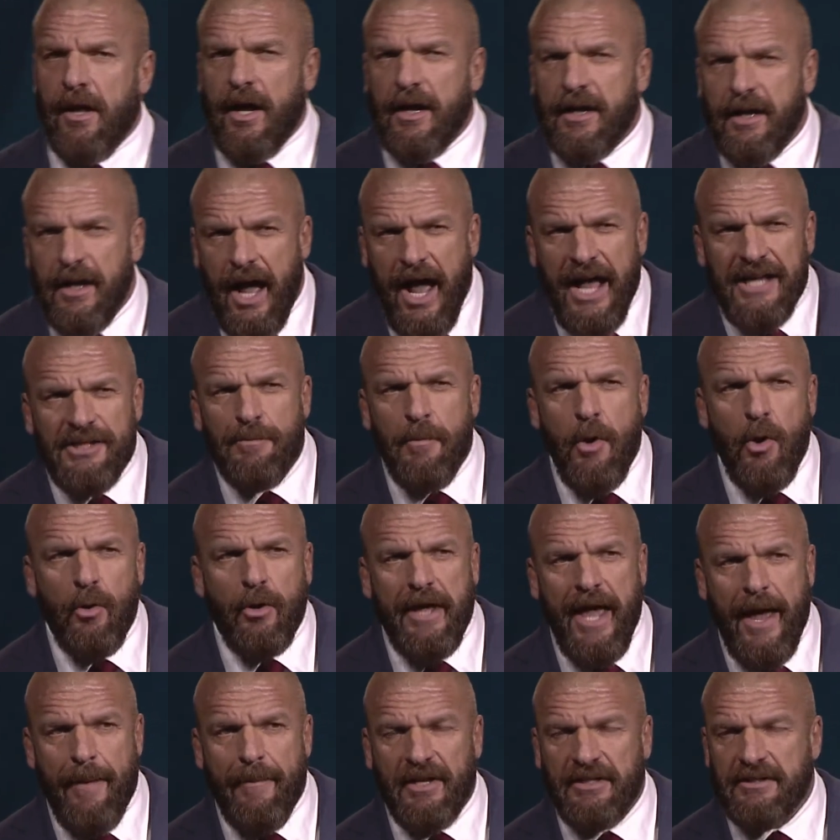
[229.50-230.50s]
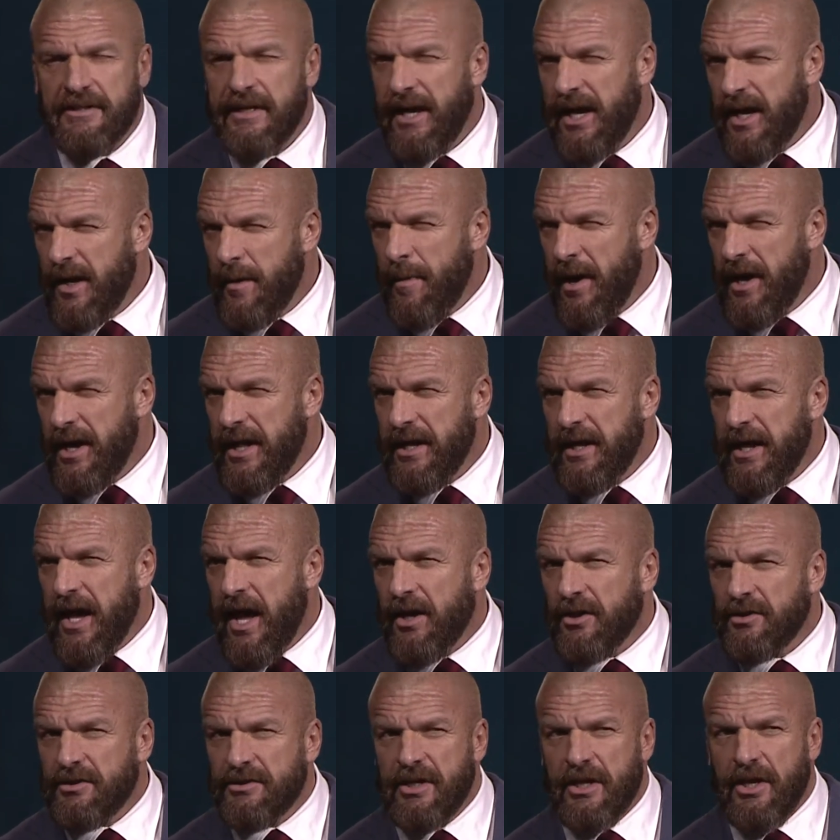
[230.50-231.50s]
cosmochemist. Did anybody
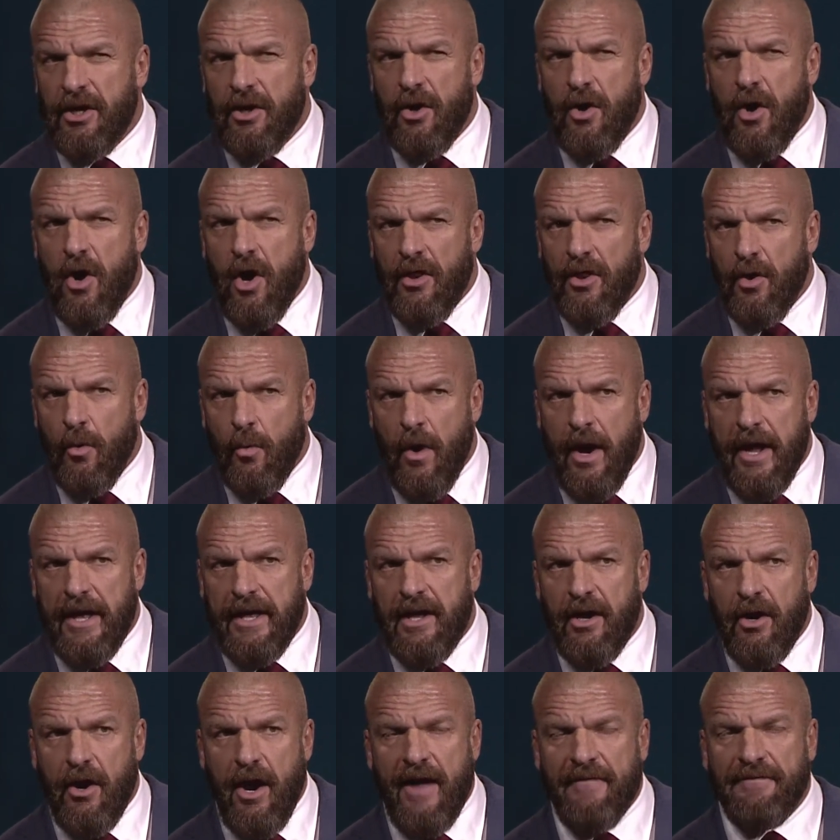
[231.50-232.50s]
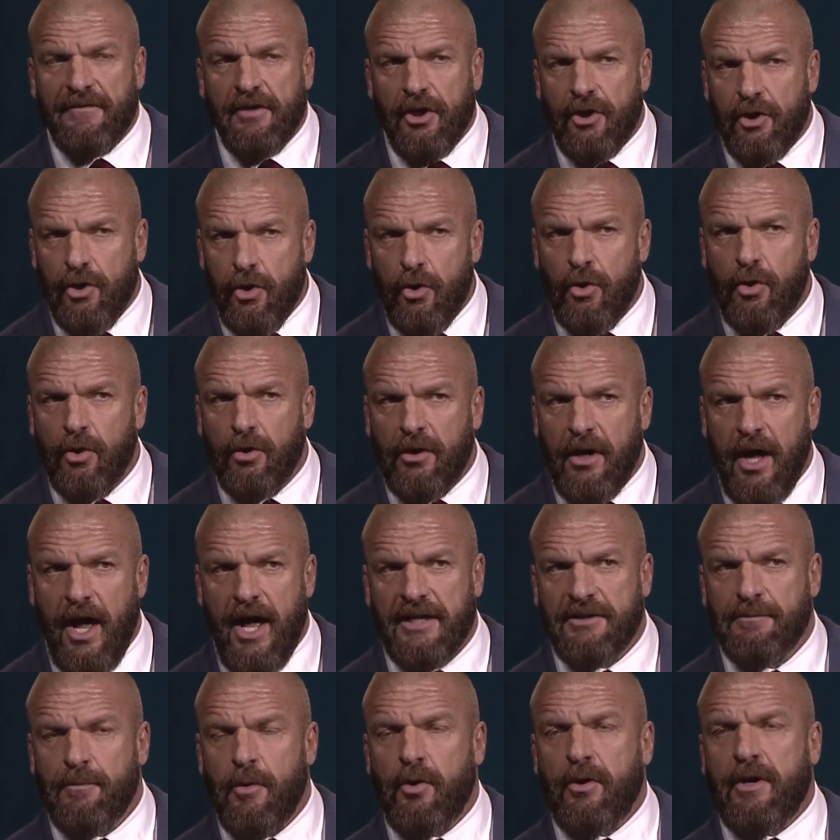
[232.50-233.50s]
else here on the way here have to Google
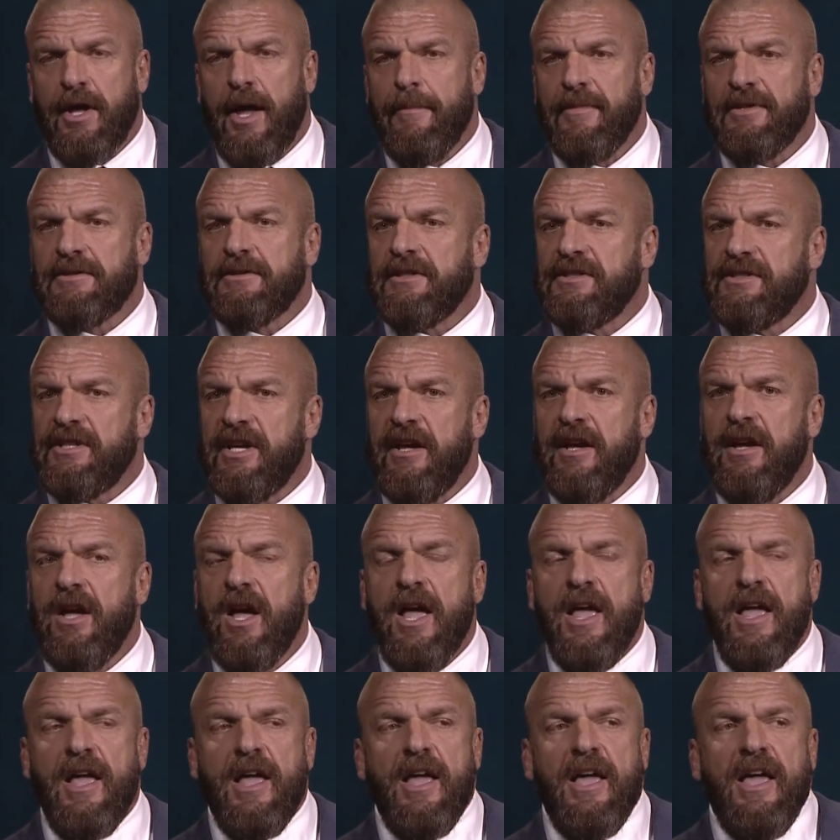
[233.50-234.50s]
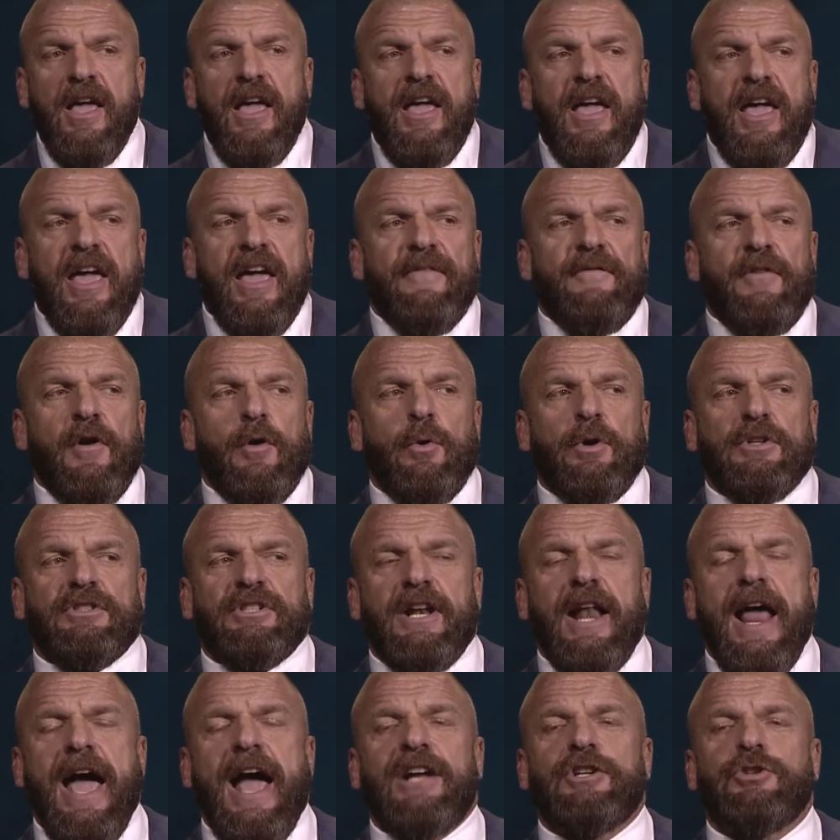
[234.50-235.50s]
cosmochemist to see if it was
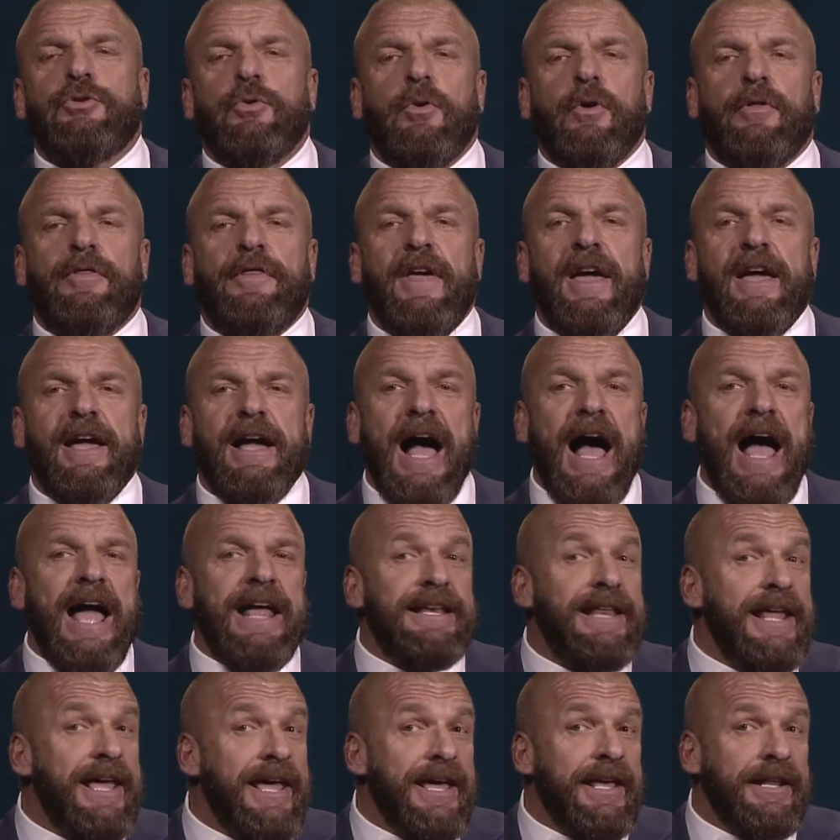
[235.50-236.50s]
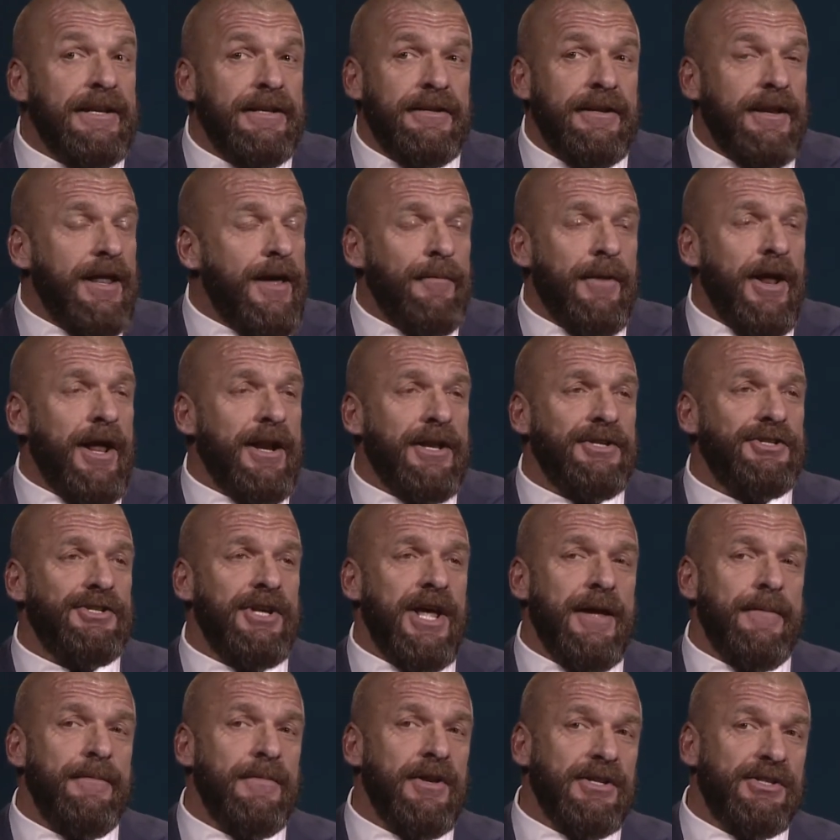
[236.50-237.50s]
an actual thing? I did. I'm not
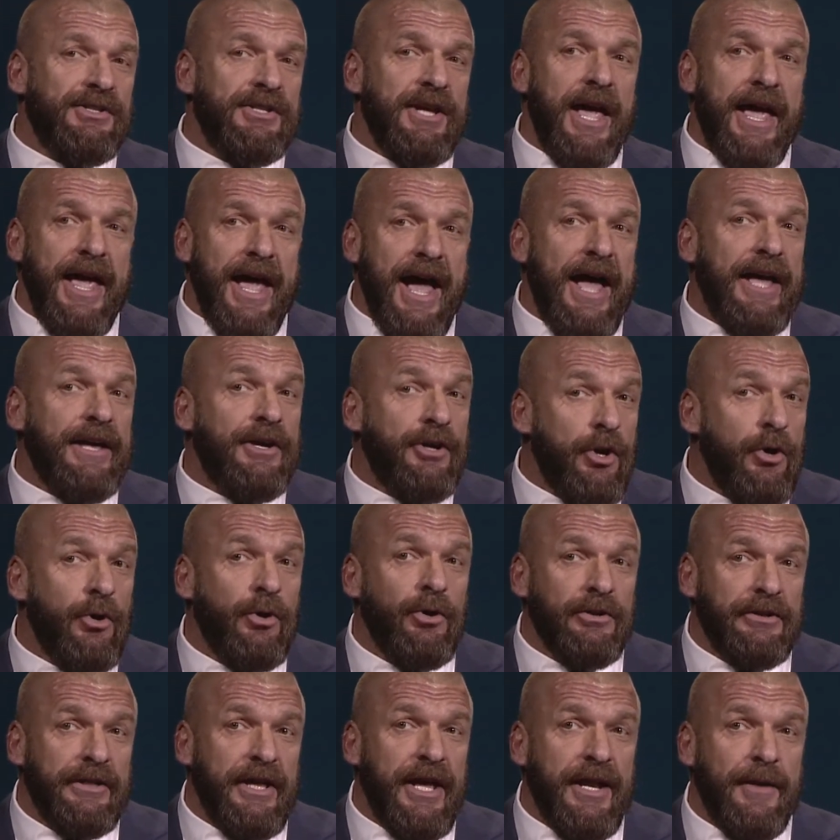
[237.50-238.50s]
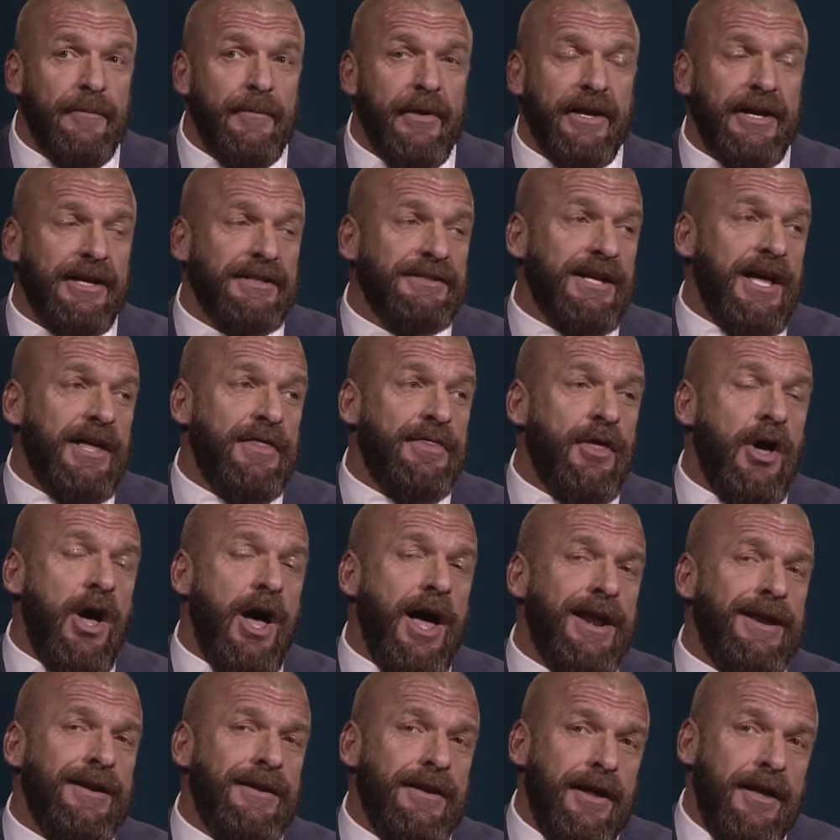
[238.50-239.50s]
ashamed to say I Googled it, because I
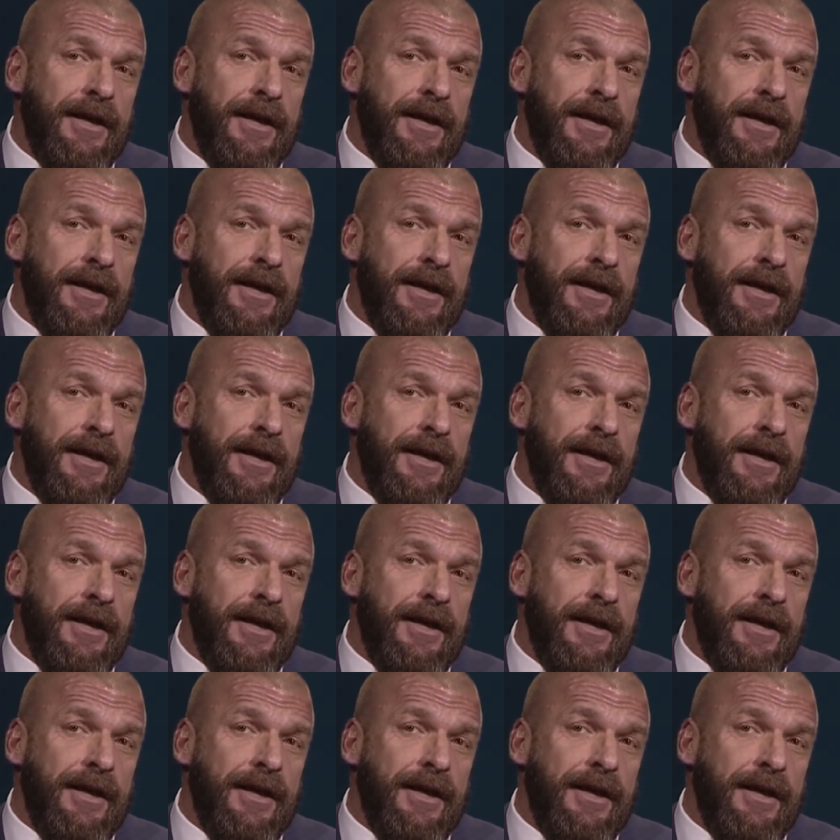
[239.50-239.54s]
thought,